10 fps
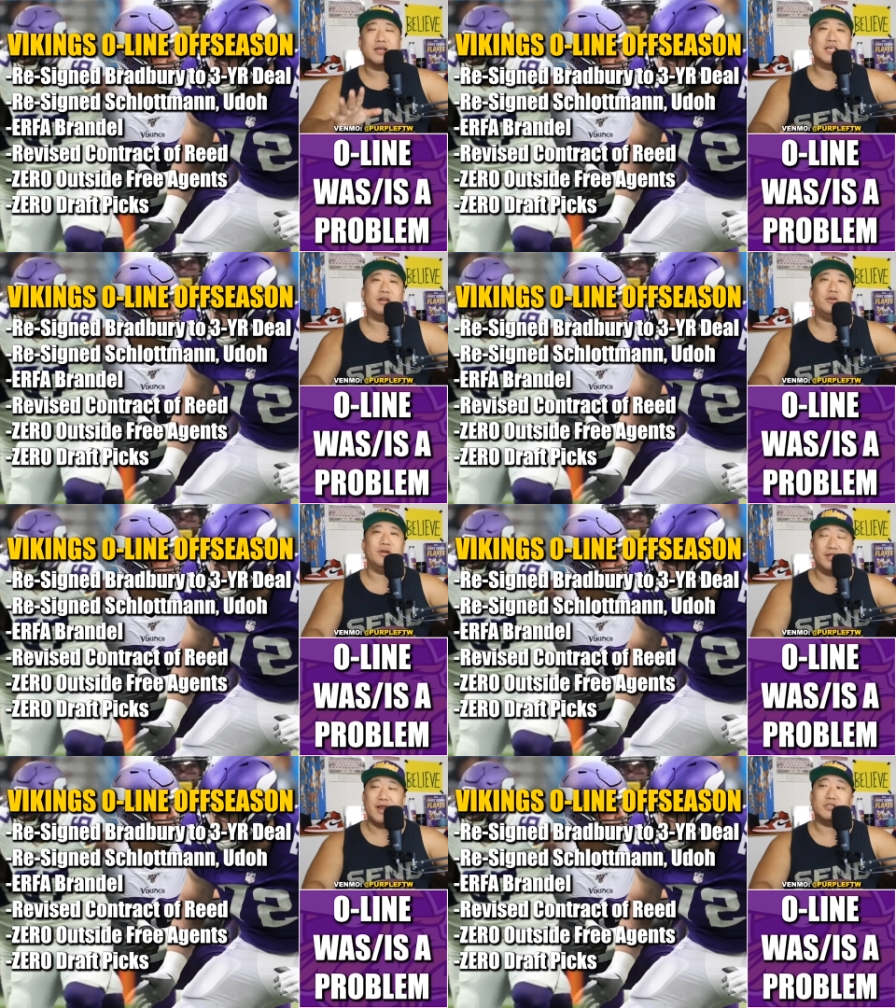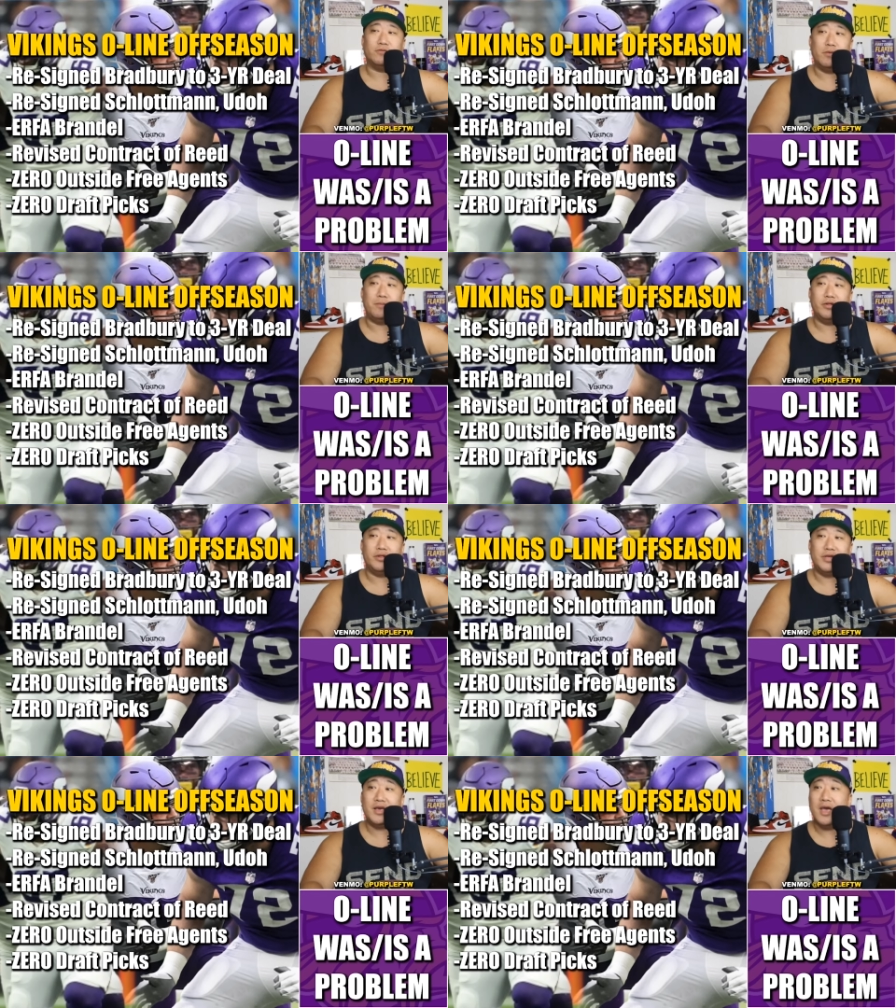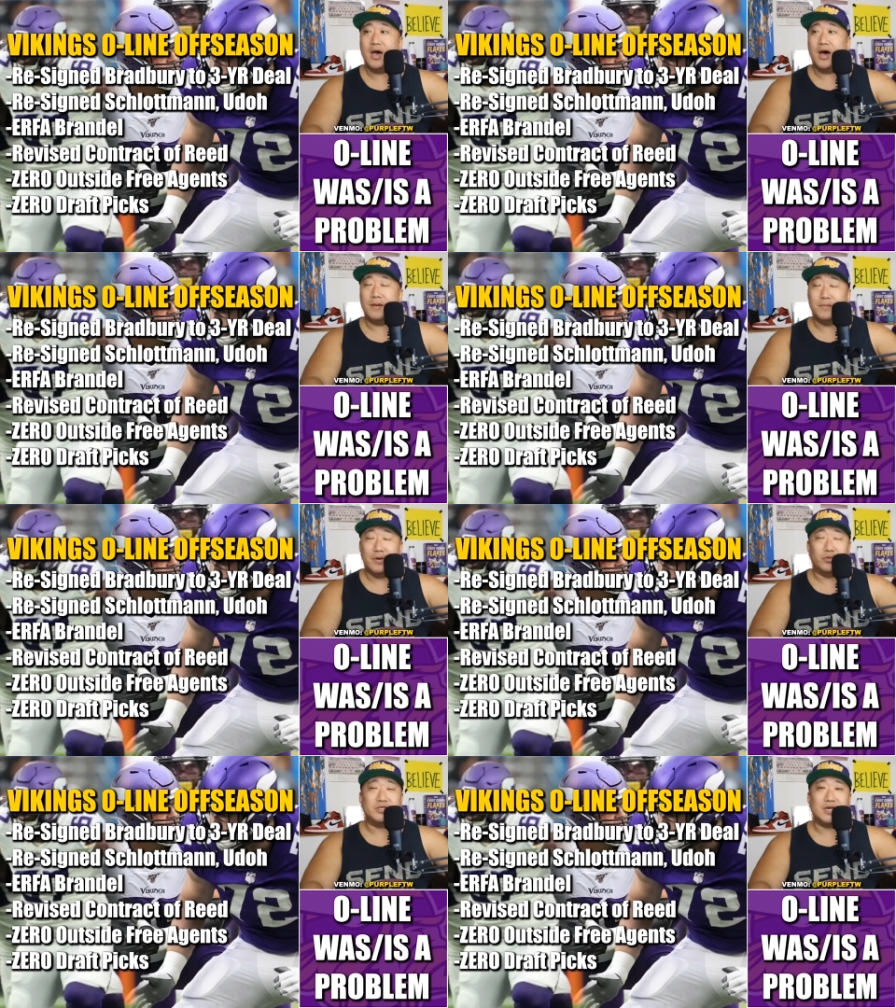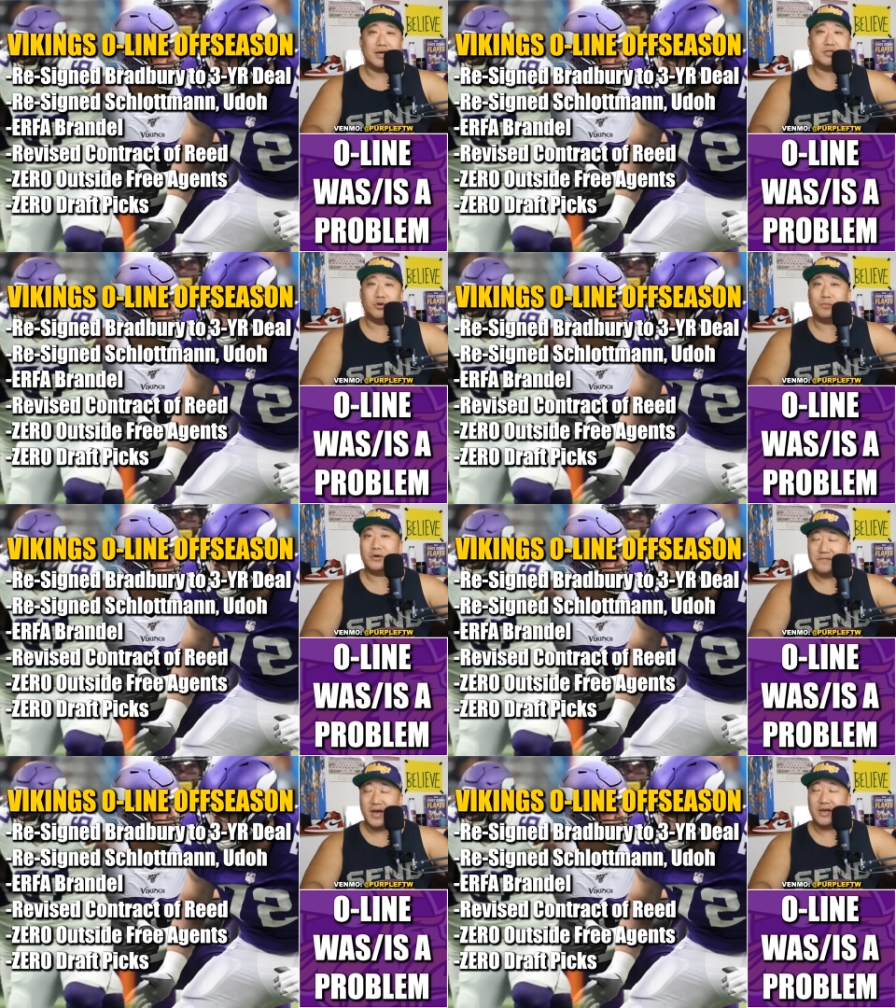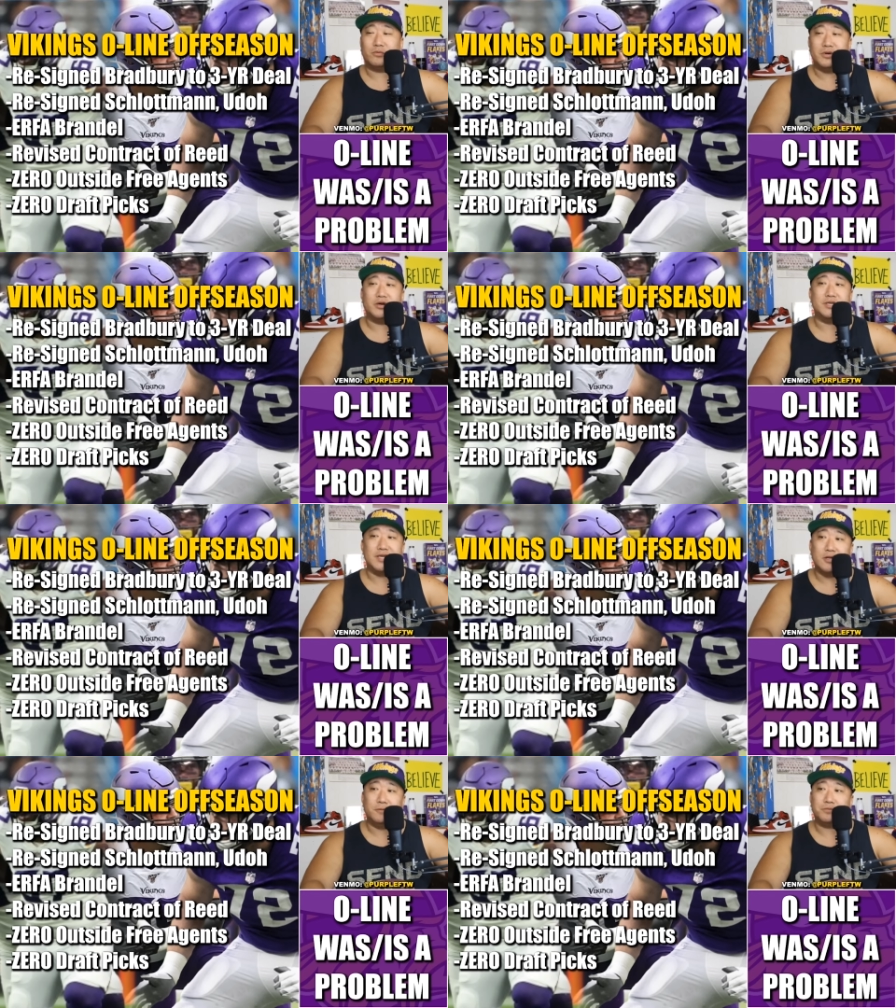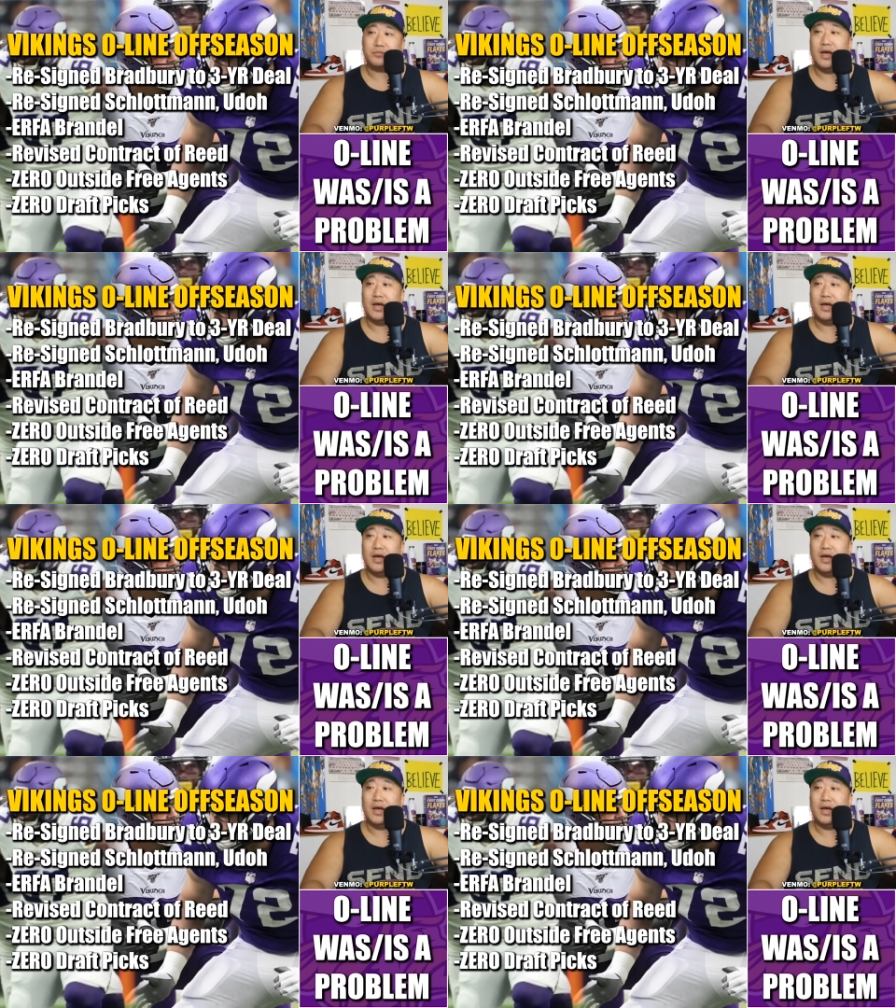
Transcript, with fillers: uh, center in the National Football League, uh, but re-signed to a pretty fat three-year deal.